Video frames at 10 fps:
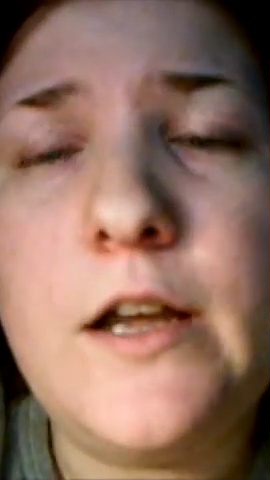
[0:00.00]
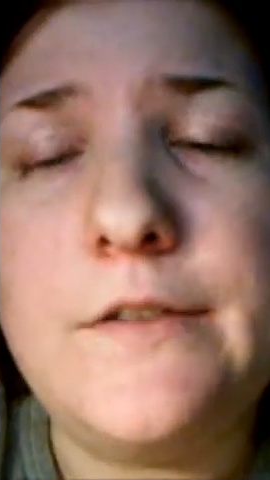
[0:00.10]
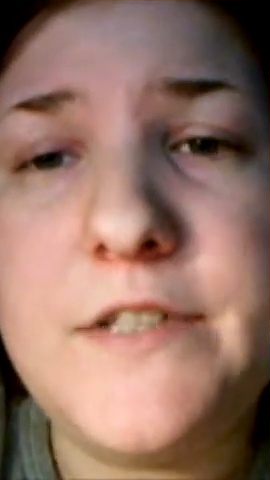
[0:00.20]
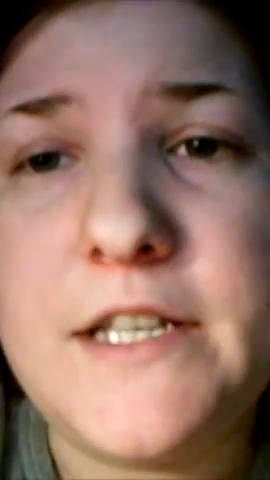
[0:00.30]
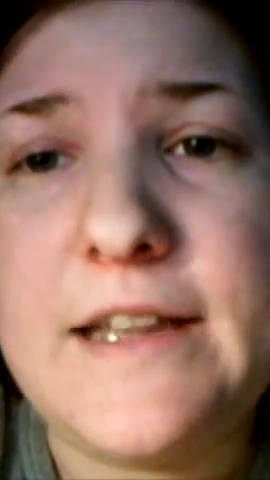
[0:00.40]

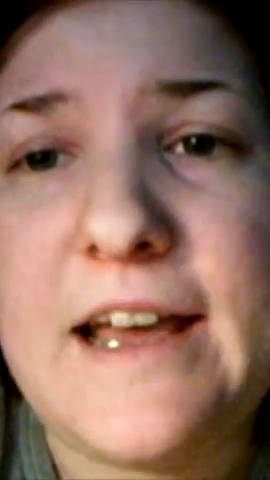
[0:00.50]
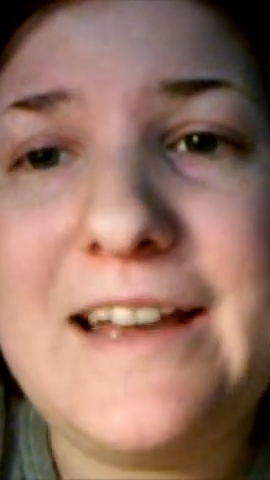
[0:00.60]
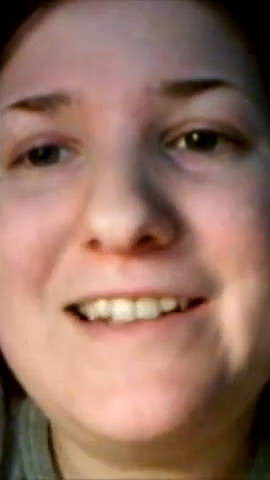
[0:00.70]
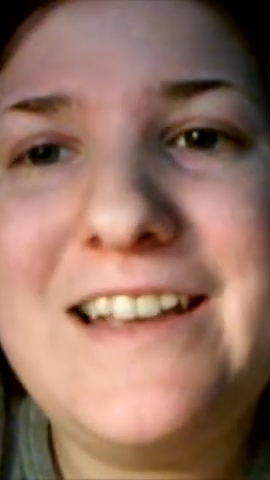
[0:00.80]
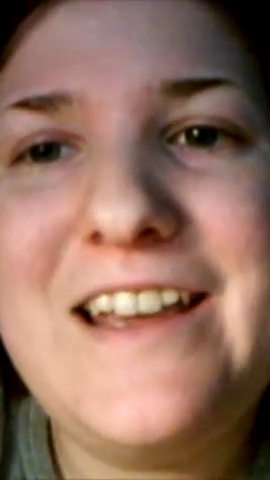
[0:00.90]
I've seen
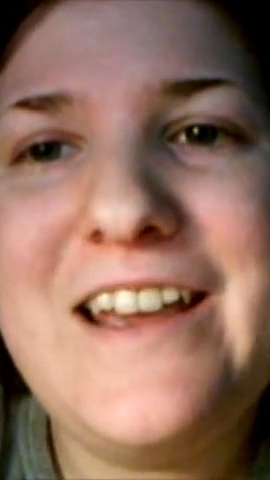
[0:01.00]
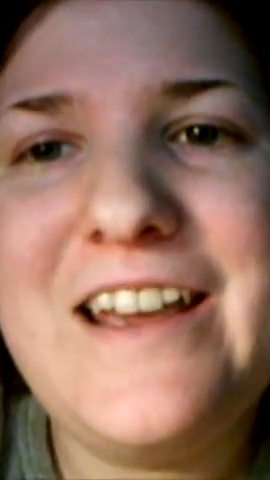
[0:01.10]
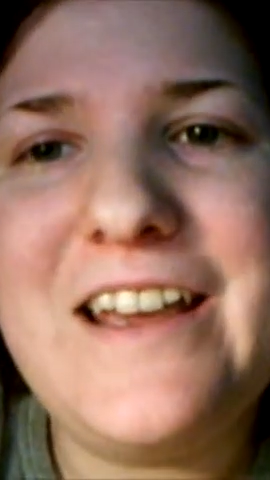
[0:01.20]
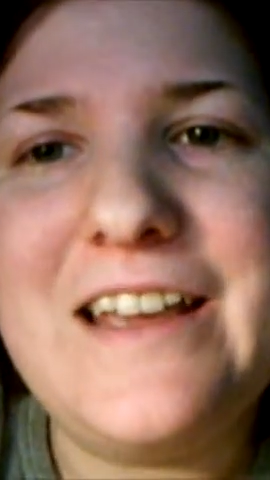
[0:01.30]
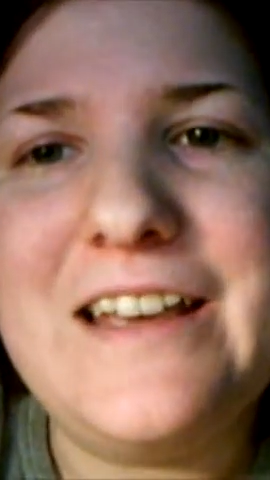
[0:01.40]
that,
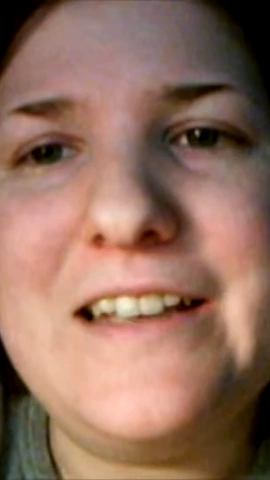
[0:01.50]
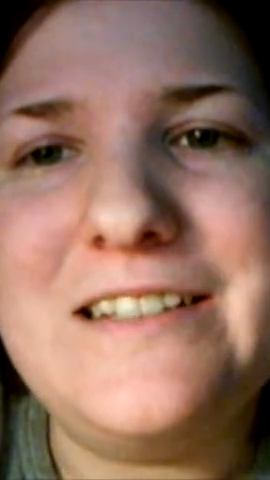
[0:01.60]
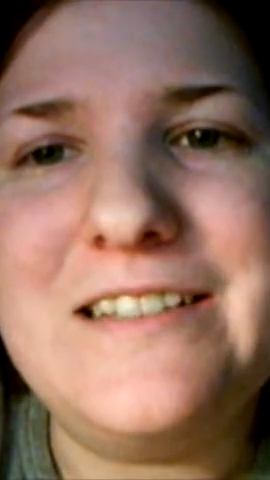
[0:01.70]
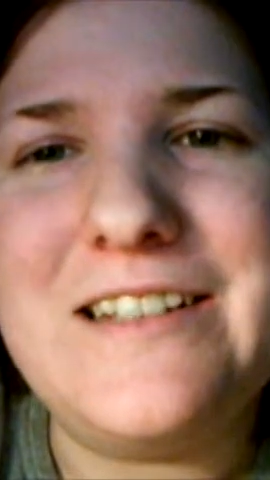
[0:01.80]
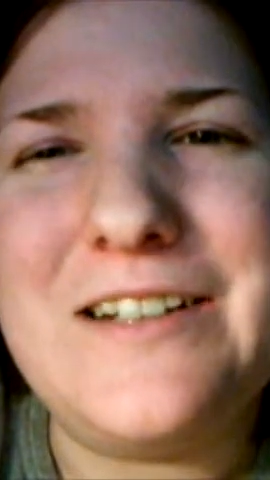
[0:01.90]

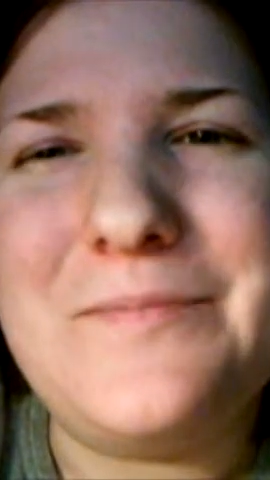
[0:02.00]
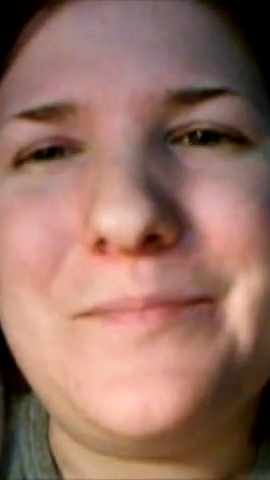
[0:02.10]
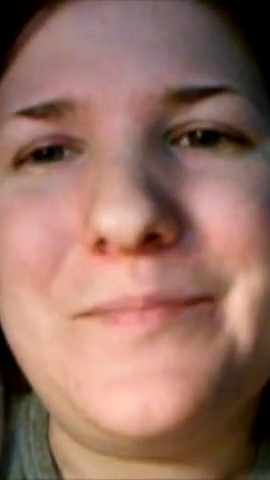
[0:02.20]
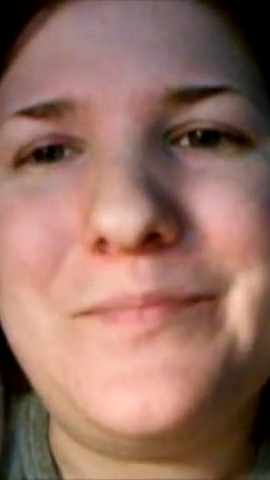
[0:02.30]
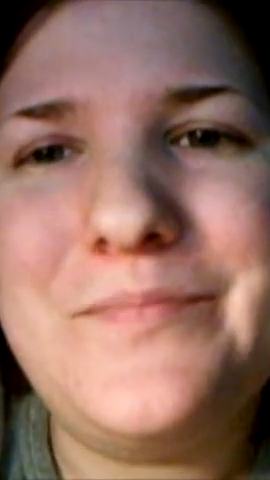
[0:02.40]

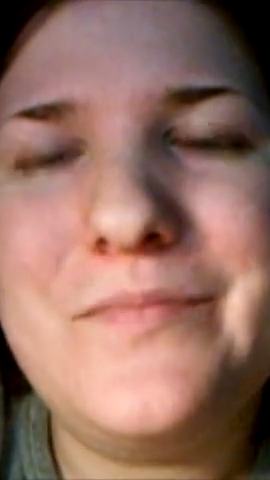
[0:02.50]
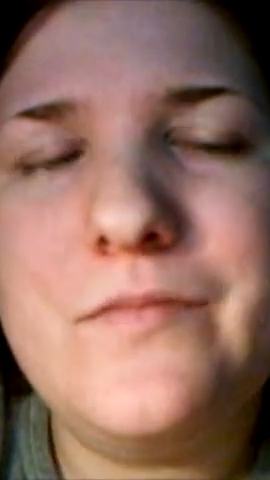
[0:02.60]
and